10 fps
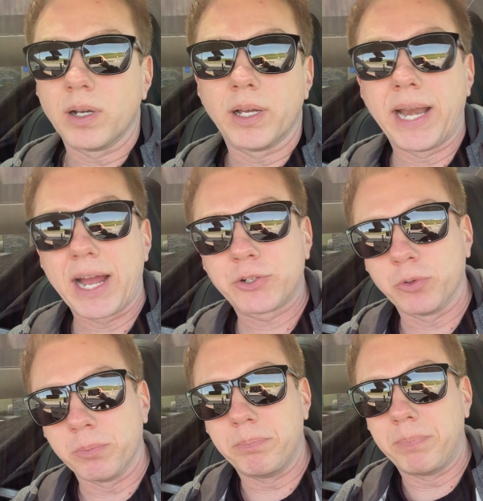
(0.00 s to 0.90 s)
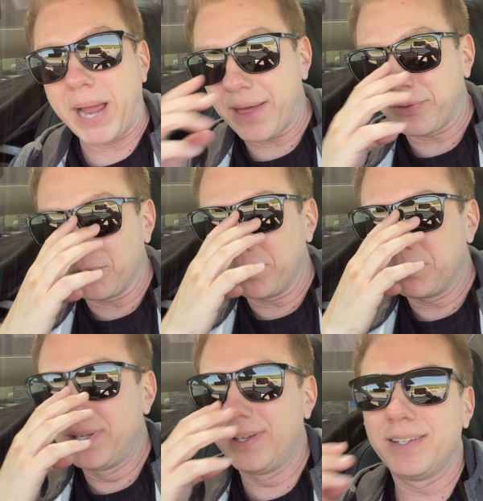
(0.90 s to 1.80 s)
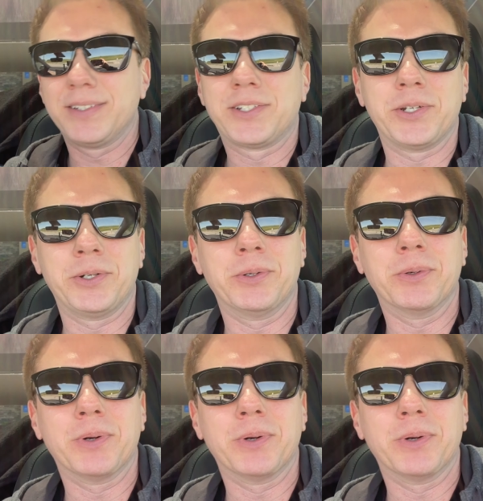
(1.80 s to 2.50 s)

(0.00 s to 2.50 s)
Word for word: an actual bathroom to